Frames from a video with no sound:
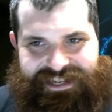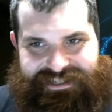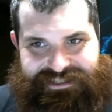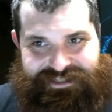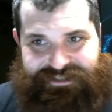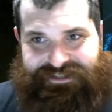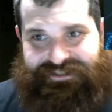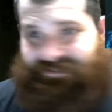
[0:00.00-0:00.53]
It's
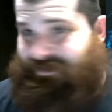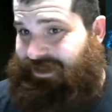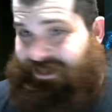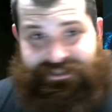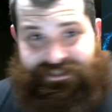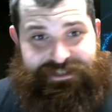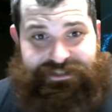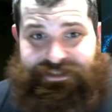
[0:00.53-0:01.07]
just
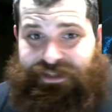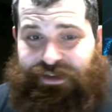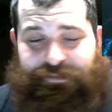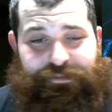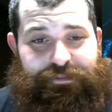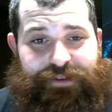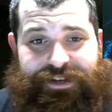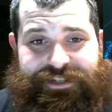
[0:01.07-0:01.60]
he's just in it
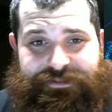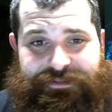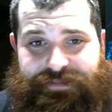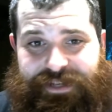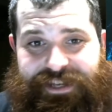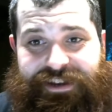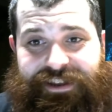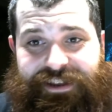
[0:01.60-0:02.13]
for Rachel,
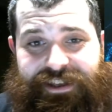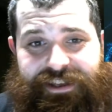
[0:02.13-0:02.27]
man,